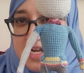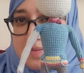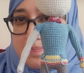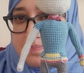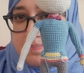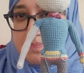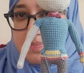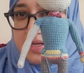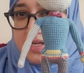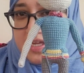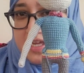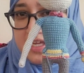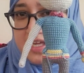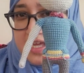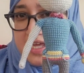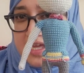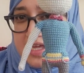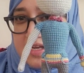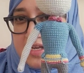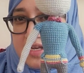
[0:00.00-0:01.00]
up
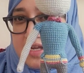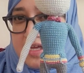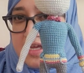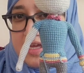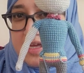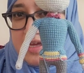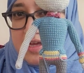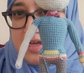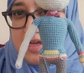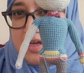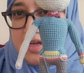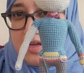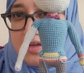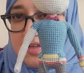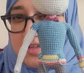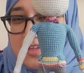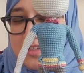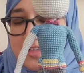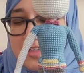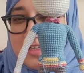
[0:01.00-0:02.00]
again. Uh,
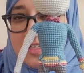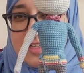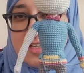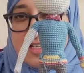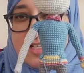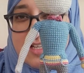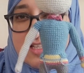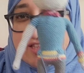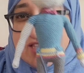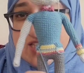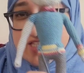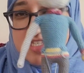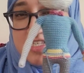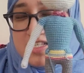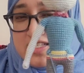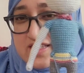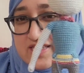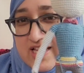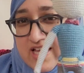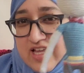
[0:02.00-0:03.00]
this
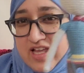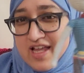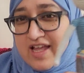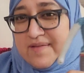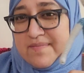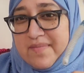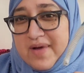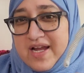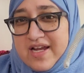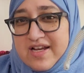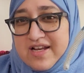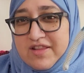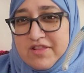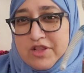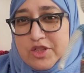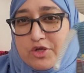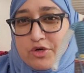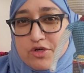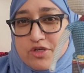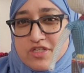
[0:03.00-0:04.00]
is it might
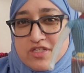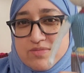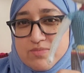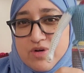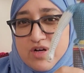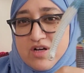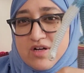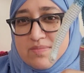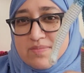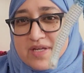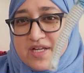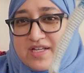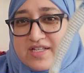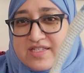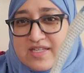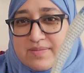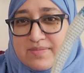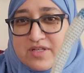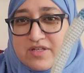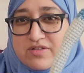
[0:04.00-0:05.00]
look small
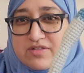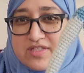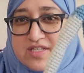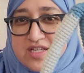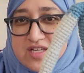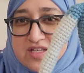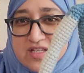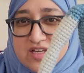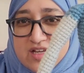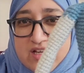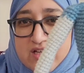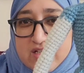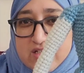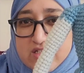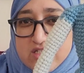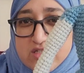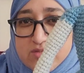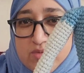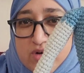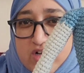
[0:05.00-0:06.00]
because I'm using a
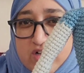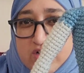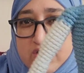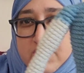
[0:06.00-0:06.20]
small